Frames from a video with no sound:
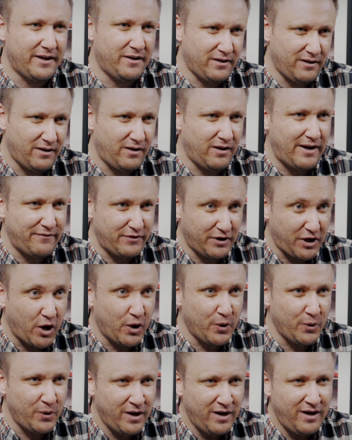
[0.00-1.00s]
I'll have a
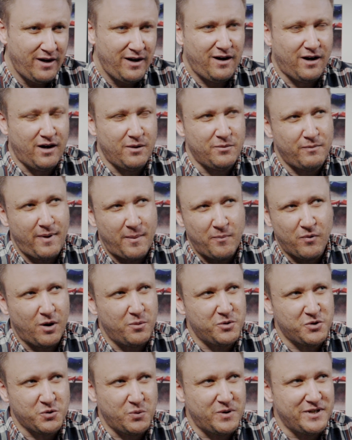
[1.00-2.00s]
go. I remember I
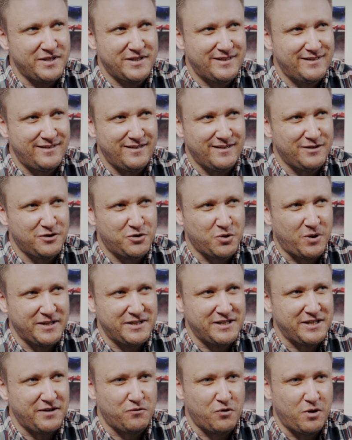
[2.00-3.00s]
was always
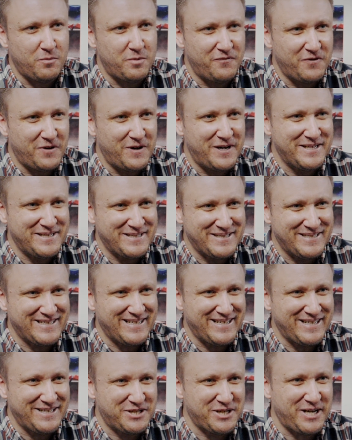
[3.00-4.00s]
trying to give Rob advice and saying,